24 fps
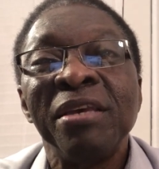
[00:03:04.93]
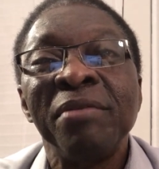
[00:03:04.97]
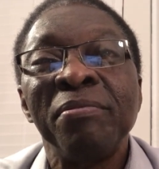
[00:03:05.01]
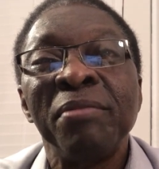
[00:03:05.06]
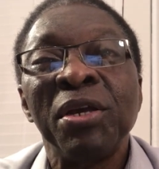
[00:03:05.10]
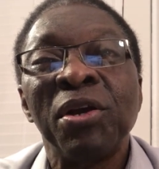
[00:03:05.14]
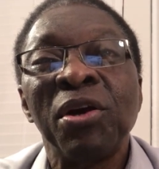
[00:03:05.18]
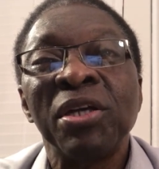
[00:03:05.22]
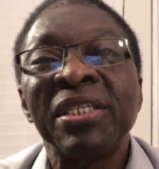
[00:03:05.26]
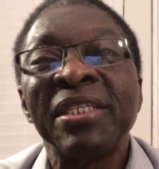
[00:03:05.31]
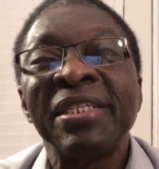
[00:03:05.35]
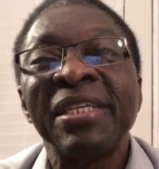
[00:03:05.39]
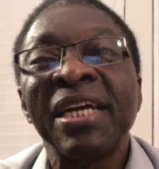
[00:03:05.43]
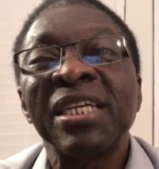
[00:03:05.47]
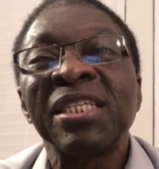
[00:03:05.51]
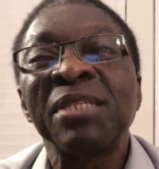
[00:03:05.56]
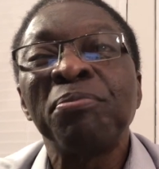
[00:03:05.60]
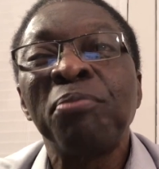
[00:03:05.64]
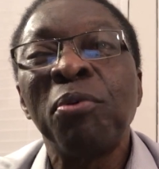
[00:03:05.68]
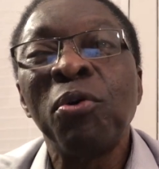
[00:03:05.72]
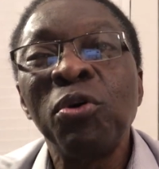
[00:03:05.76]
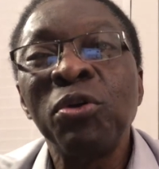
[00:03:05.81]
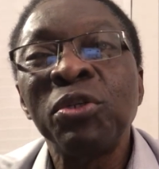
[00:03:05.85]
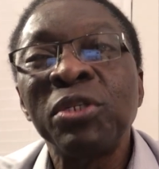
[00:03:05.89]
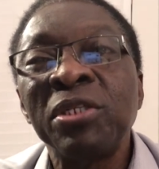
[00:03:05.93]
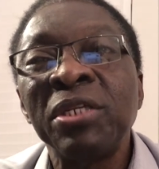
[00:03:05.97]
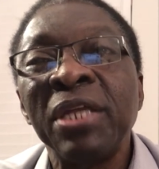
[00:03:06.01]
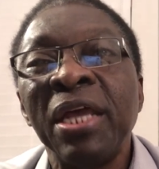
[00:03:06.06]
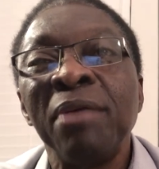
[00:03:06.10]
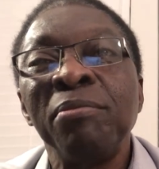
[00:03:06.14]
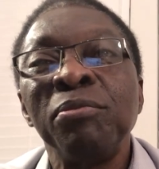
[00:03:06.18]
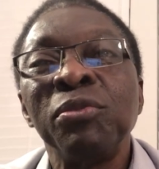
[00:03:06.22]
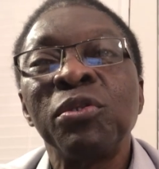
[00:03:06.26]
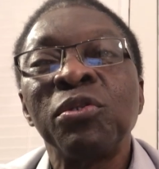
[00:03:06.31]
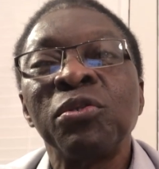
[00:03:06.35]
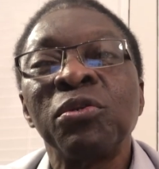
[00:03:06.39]
because it exposed
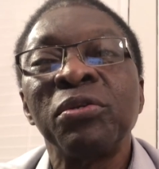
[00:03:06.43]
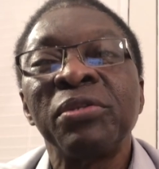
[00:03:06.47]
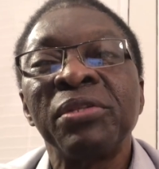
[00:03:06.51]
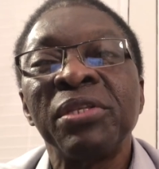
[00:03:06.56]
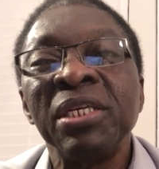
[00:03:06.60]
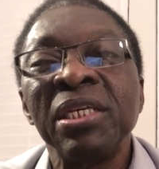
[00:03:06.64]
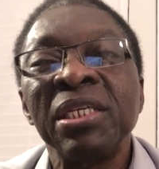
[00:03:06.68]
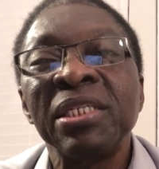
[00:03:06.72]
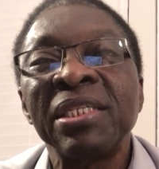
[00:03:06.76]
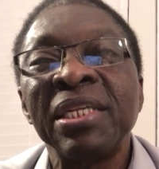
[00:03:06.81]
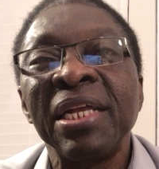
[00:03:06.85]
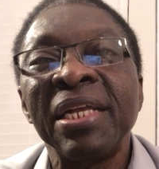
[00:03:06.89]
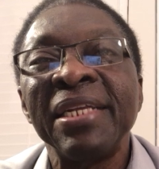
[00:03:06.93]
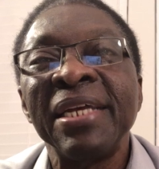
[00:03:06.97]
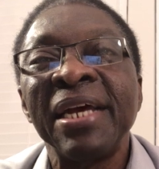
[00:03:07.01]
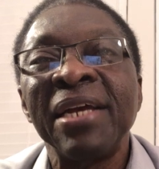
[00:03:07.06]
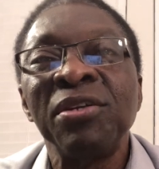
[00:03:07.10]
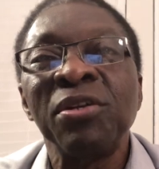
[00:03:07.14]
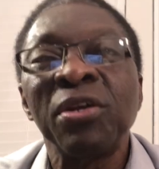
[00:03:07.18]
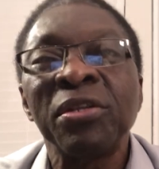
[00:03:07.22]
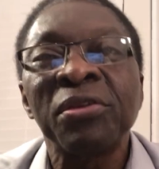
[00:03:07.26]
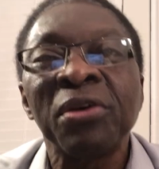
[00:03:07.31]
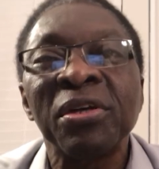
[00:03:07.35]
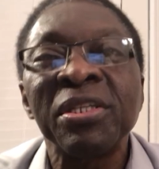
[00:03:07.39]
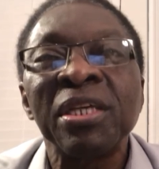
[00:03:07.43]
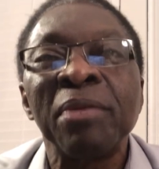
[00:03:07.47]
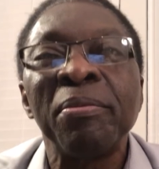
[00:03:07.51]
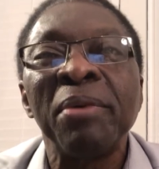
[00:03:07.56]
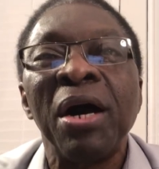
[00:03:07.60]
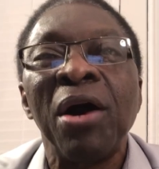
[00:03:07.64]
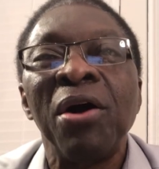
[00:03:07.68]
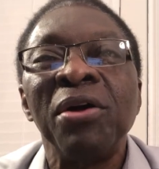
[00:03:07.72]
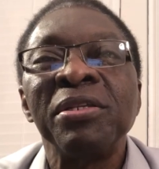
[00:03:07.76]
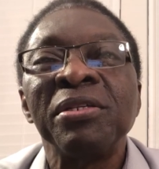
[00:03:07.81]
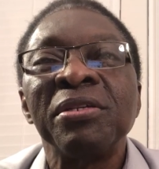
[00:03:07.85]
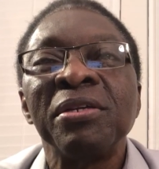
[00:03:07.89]
them to things that they had not thought
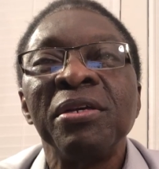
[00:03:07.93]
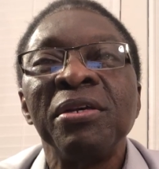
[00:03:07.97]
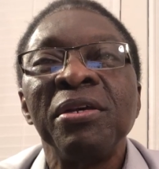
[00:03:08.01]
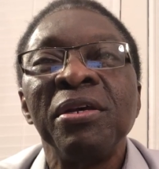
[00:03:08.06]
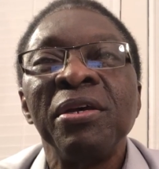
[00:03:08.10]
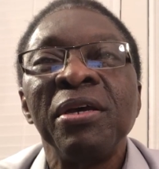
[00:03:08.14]
about,